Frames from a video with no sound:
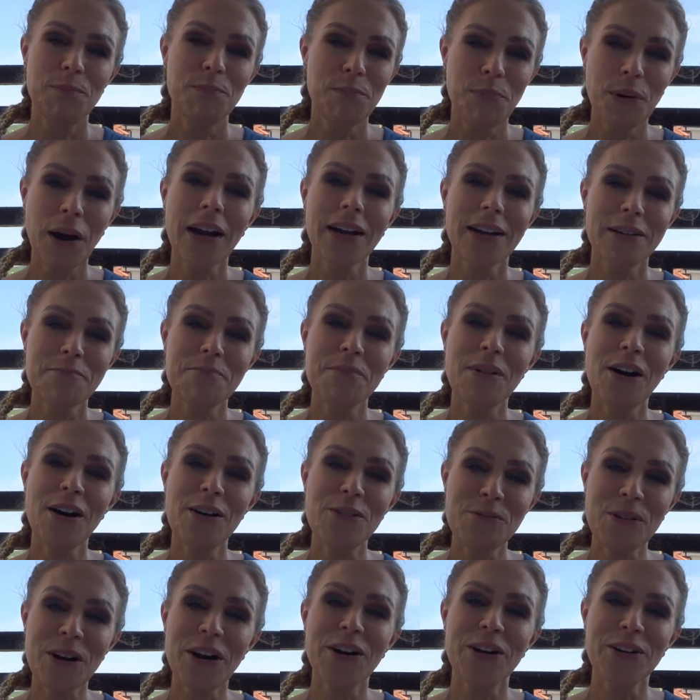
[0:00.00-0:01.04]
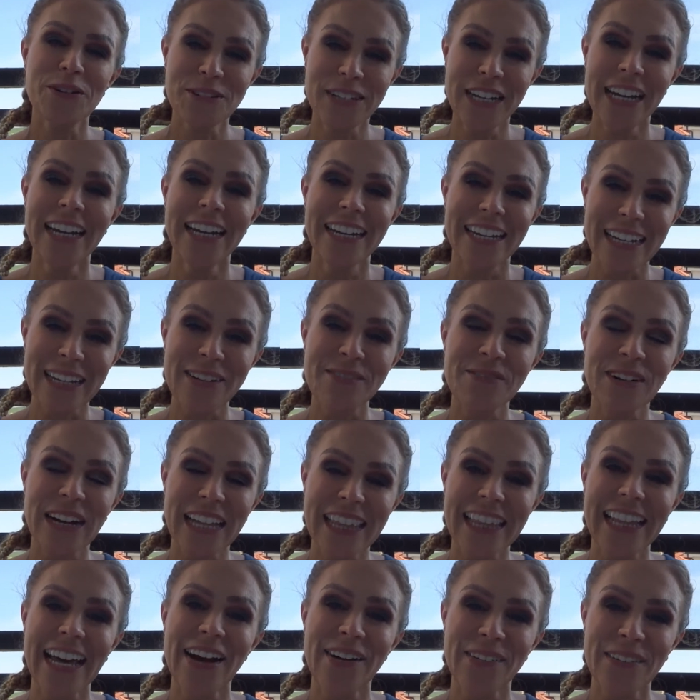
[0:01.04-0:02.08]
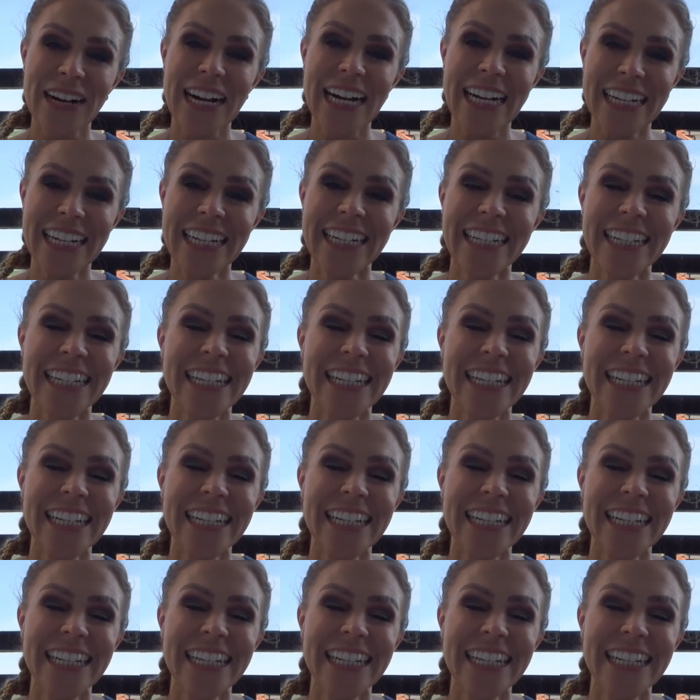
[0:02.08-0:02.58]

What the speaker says: But in my world, it went that way.